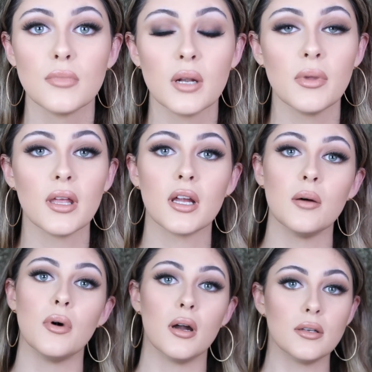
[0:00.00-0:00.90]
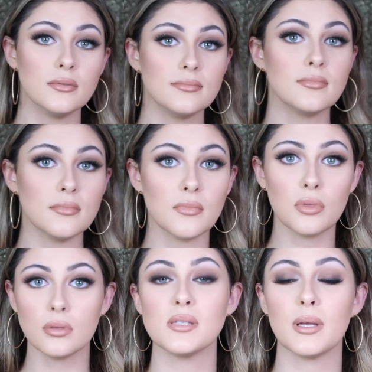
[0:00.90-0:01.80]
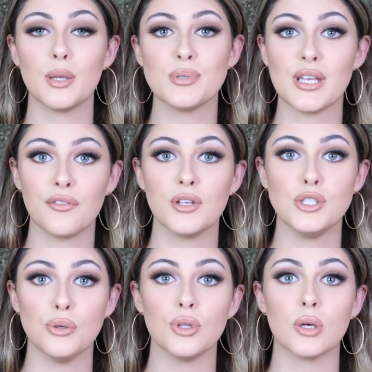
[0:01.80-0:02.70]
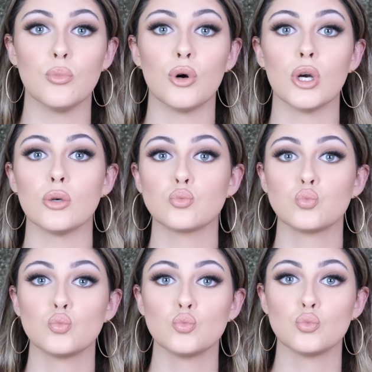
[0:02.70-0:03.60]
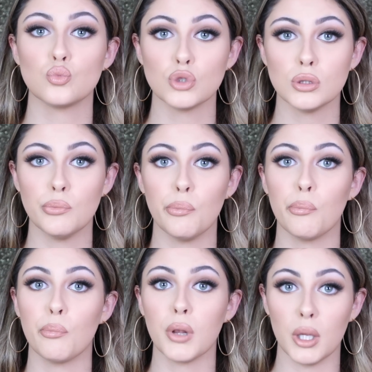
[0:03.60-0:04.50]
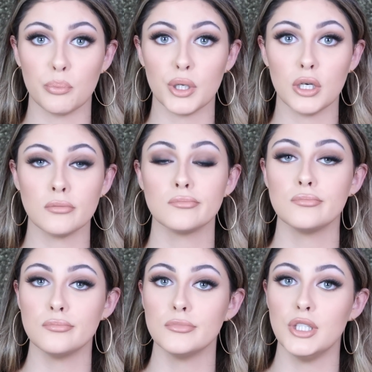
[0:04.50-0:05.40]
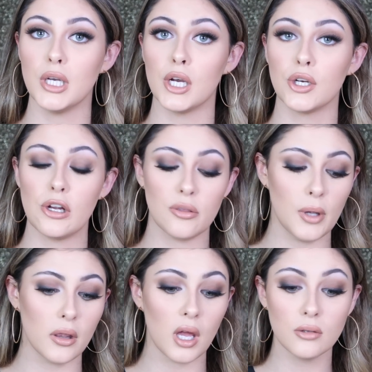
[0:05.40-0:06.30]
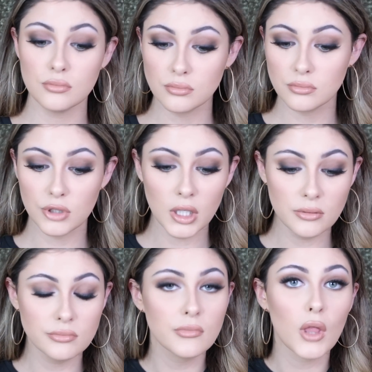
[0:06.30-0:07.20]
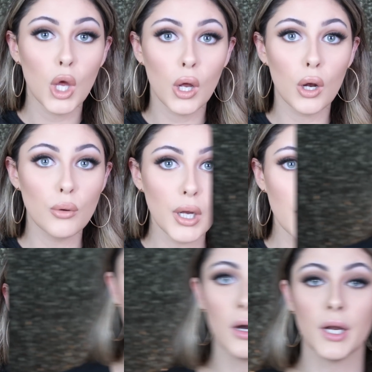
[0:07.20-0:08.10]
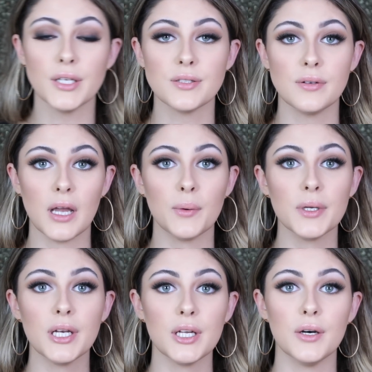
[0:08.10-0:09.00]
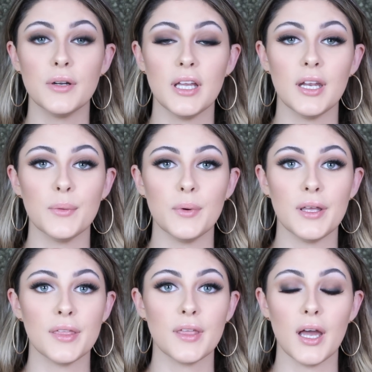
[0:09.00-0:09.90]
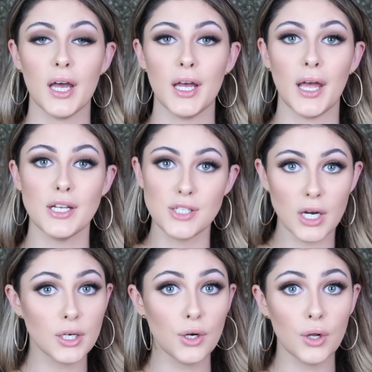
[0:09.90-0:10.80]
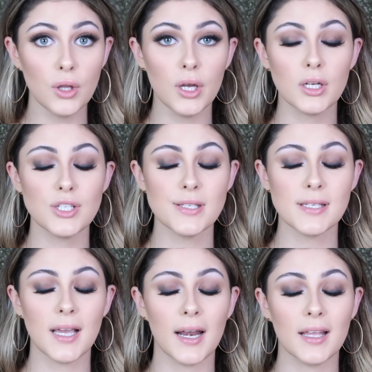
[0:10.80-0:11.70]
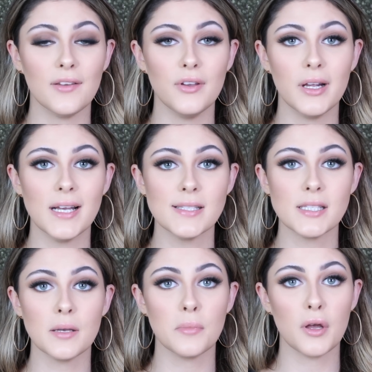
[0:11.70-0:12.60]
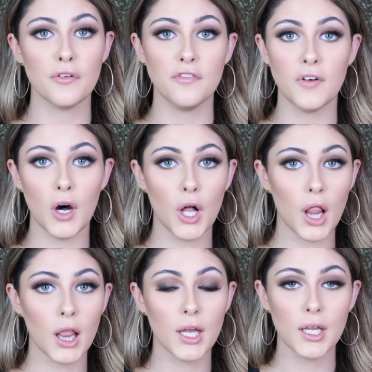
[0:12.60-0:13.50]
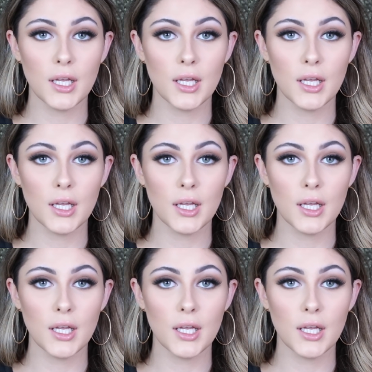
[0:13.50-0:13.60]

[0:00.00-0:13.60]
But I mean, like, come on. My lips definitely do look more plumper. You gotta agree with me on that, right? Right? Right, so now we're gonna go in with a darker look just to kind of give you guys some fall